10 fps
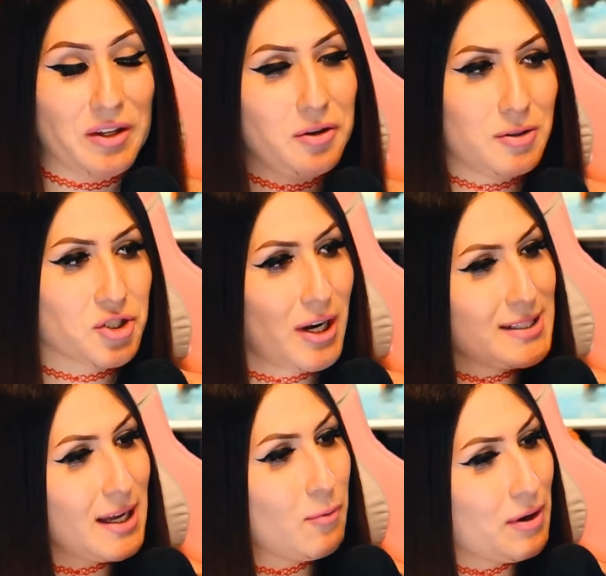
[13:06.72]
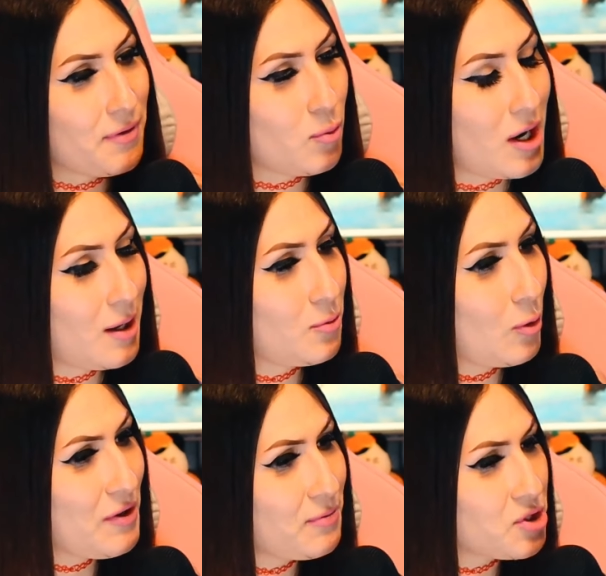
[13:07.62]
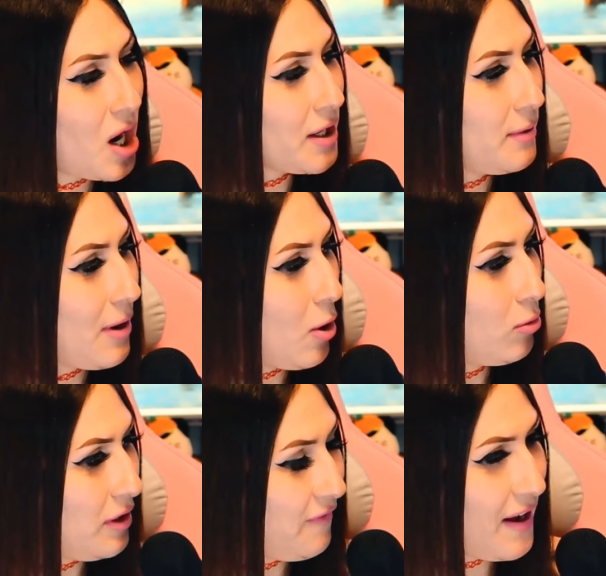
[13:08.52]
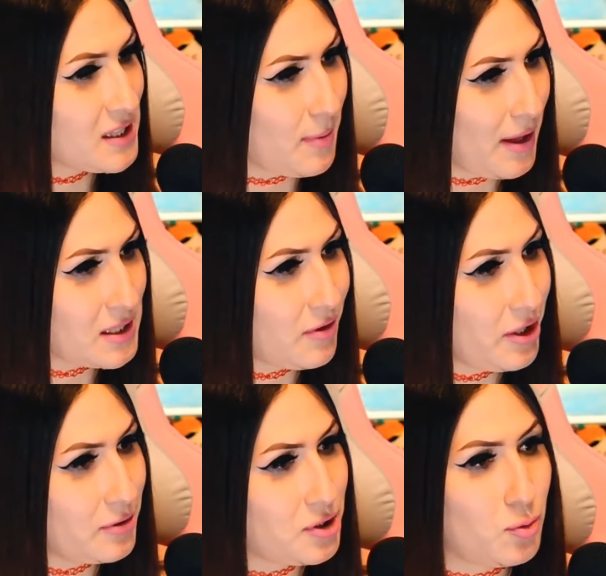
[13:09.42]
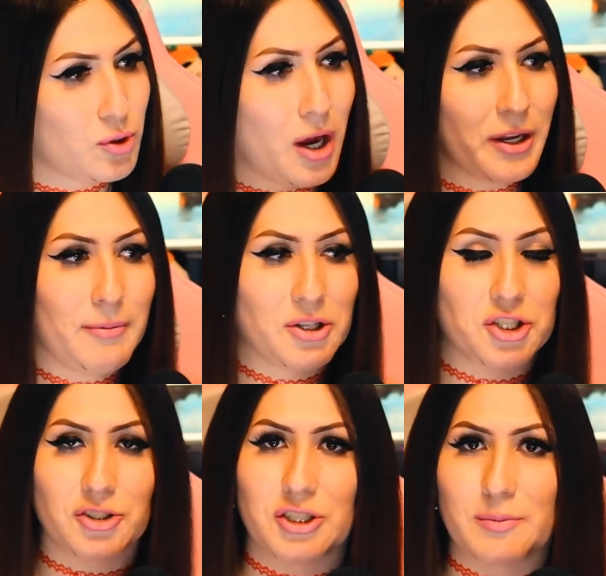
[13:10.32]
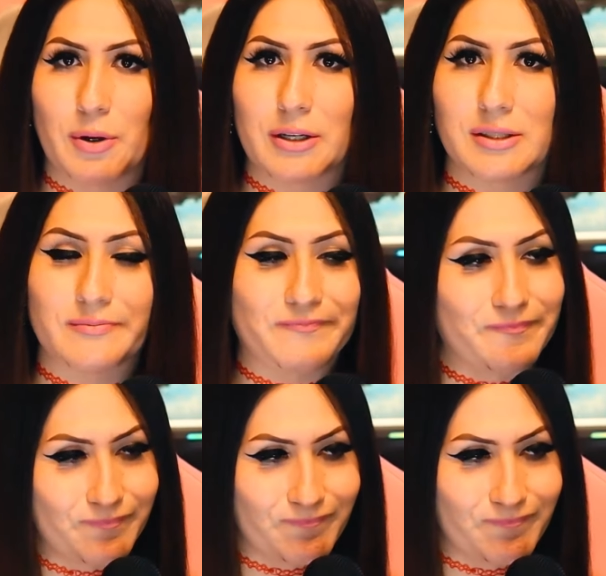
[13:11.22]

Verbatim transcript: And you know it's crazy? I went from um, I went from talking about OnlyFans in my last video to talking about children's books.